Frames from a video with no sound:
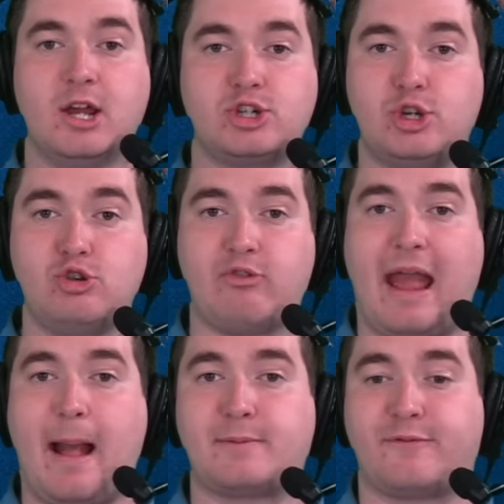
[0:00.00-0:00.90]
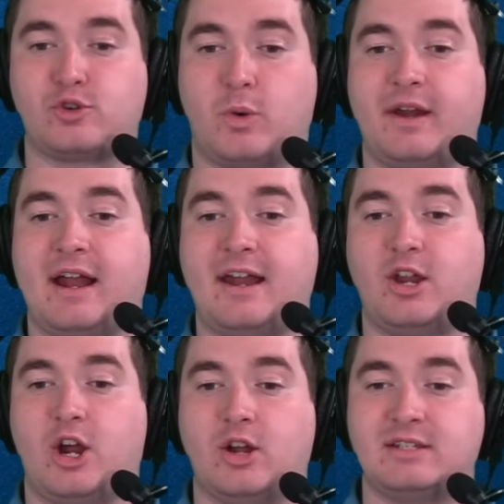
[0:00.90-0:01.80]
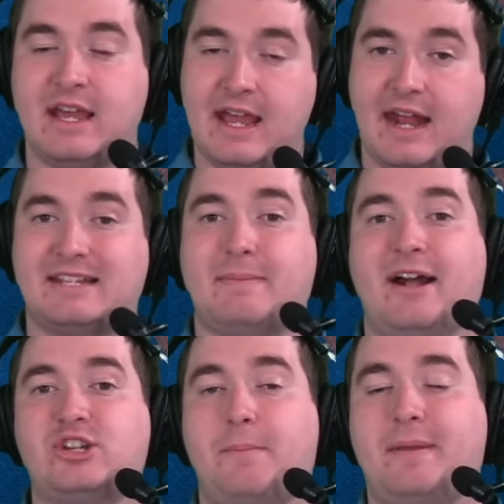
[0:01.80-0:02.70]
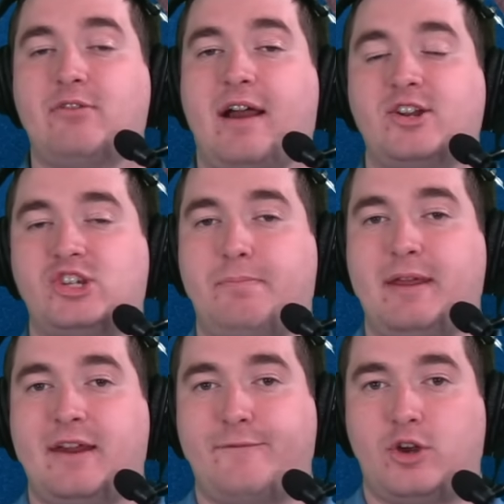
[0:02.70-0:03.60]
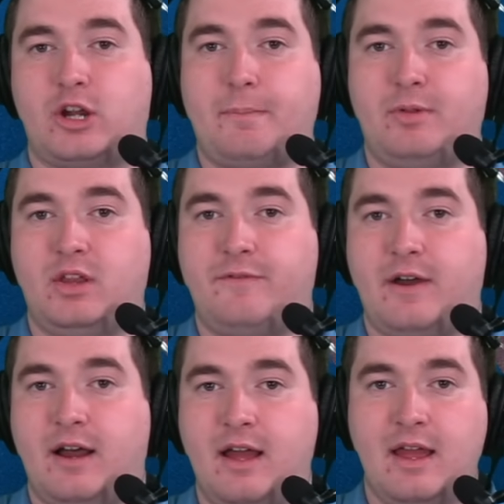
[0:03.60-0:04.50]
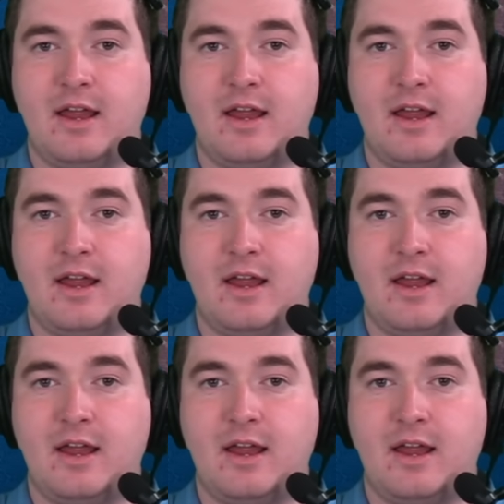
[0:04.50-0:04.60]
Two grabs for 29 yards, and Samaje Perine chipping in for a couple of uh,